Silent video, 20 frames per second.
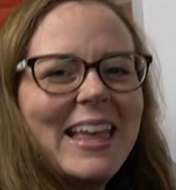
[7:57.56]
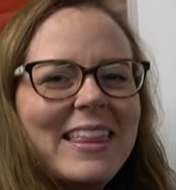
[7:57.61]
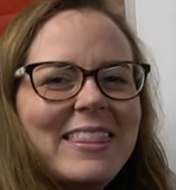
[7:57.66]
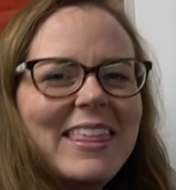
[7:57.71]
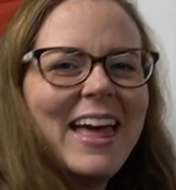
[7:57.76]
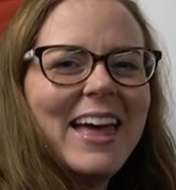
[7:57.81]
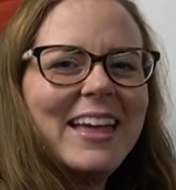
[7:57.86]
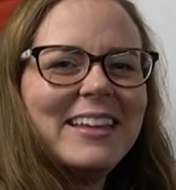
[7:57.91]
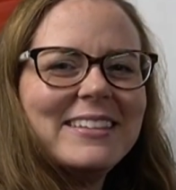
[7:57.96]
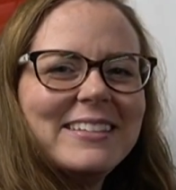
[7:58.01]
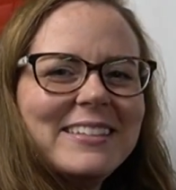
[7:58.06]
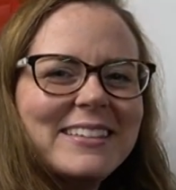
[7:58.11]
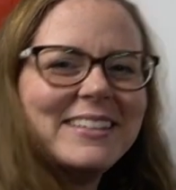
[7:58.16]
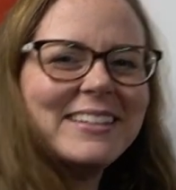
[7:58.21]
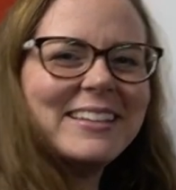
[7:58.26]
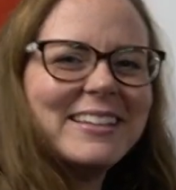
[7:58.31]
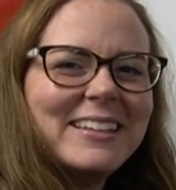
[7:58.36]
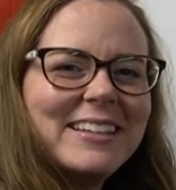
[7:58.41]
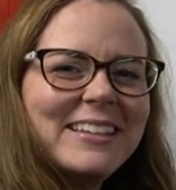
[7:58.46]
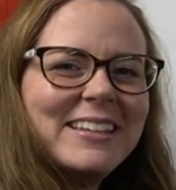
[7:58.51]
then,
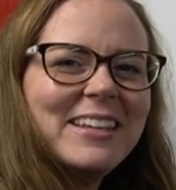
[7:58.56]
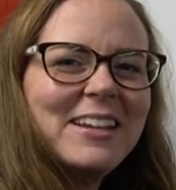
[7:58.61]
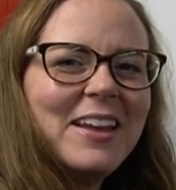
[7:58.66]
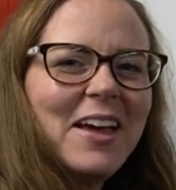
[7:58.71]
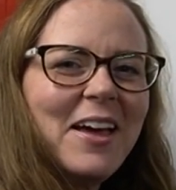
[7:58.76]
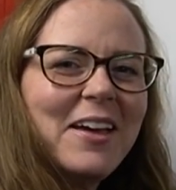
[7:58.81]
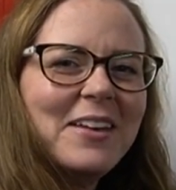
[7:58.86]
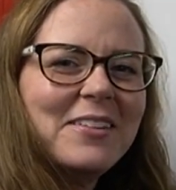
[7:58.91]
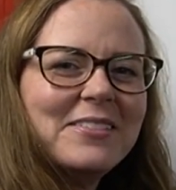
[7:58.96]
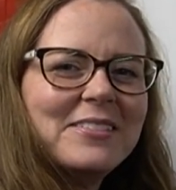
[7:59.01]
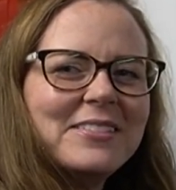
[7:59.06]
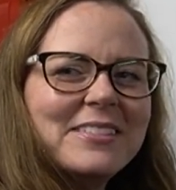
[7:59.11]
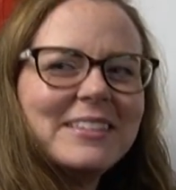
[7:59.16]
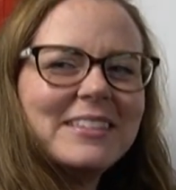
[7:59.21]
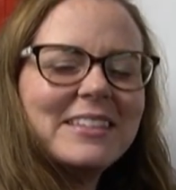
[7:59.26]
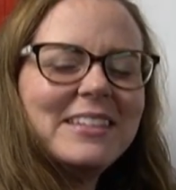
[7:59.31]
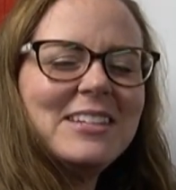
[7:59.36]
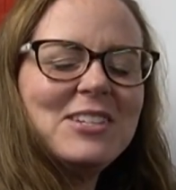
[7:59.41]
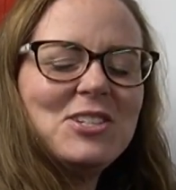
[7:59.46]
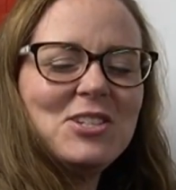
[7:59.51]
you know,
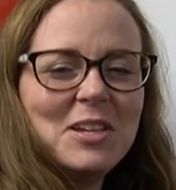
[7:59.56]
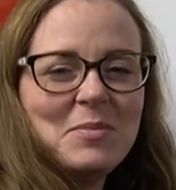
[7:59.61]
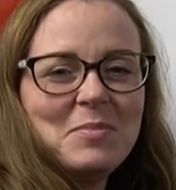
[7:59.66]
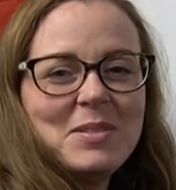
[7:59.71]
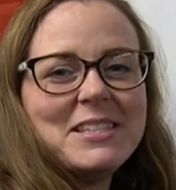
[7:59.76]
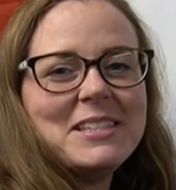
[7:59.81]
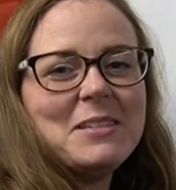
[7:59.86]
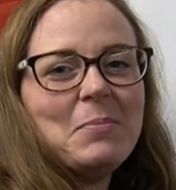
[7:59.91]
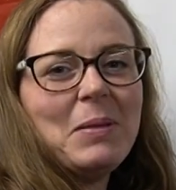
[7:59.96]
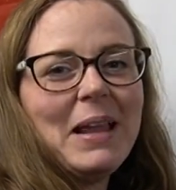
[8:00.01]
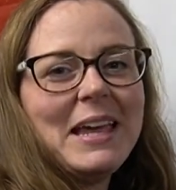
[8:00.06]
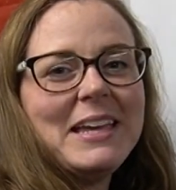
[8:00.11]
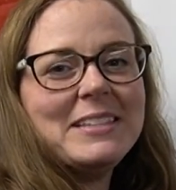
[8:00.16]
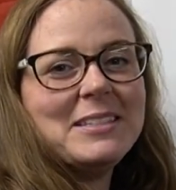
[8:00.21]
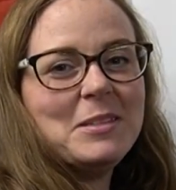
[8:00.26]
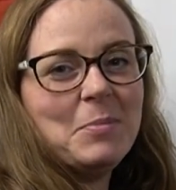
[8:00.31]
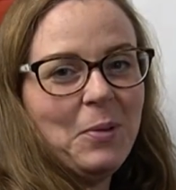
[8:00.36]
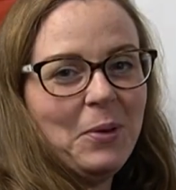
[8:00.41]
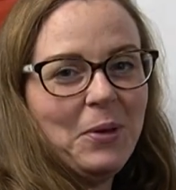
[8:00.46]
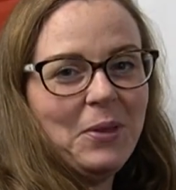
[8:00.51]
your gym is the place
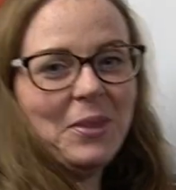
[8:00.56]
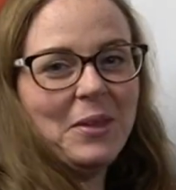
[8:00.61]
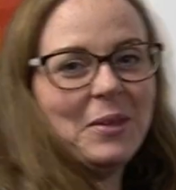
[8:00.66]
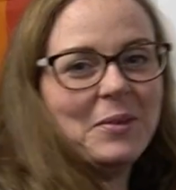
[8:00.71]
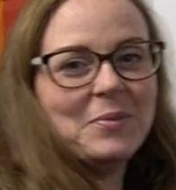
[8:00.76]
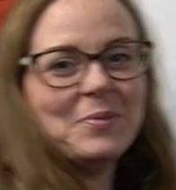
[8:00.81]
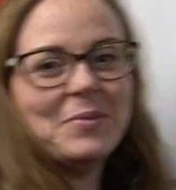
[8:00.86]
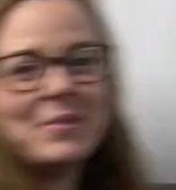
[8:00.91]
to put them.